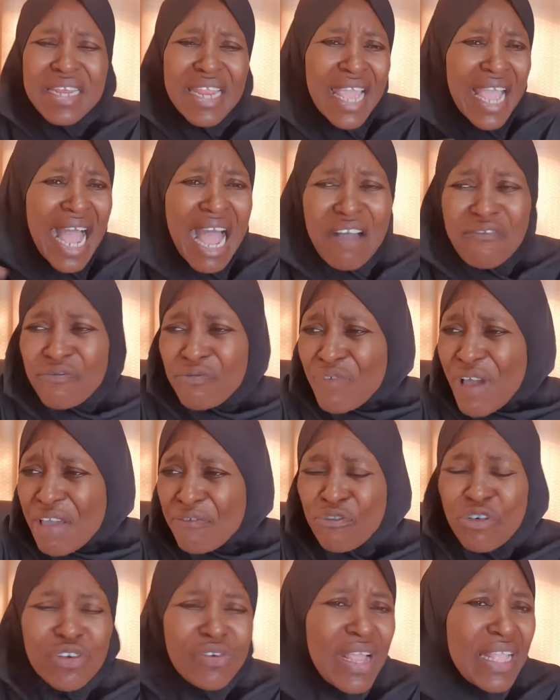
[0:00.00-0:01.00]
They have
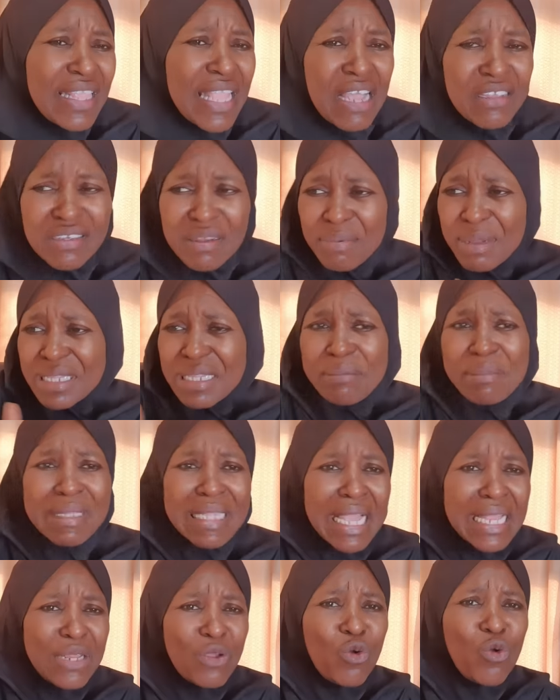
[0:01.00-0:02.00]
500,000 patapata.